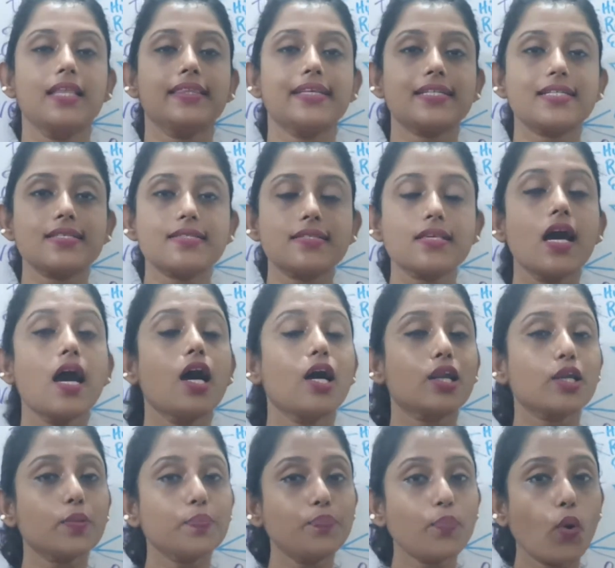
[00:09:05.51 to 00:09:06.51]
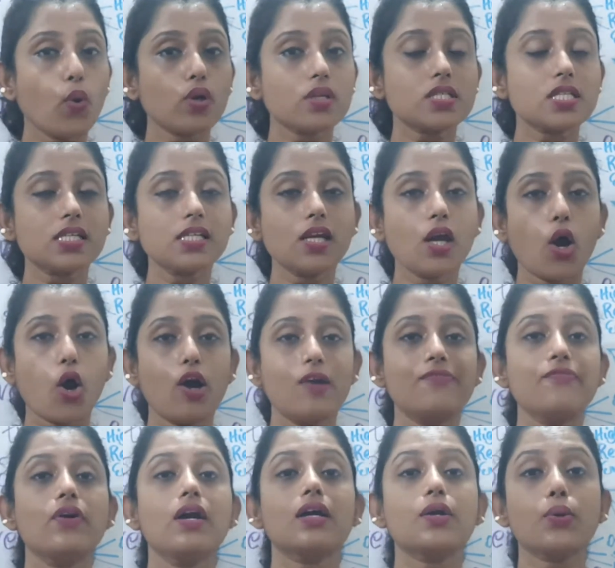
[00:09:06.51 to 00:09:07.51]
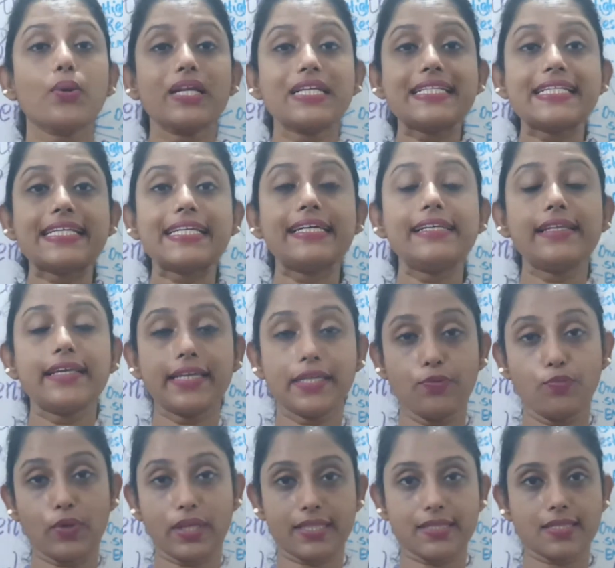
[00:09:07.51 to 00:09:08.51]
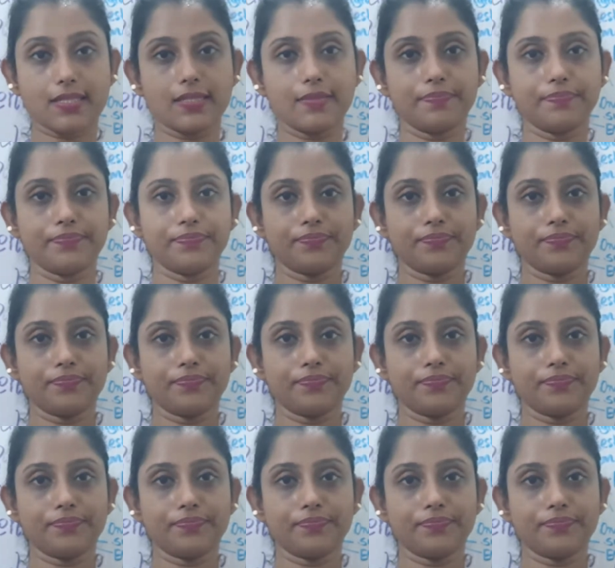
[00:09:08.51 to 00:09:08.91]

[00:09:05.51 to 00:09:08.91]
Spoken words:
That is reporting of critical events.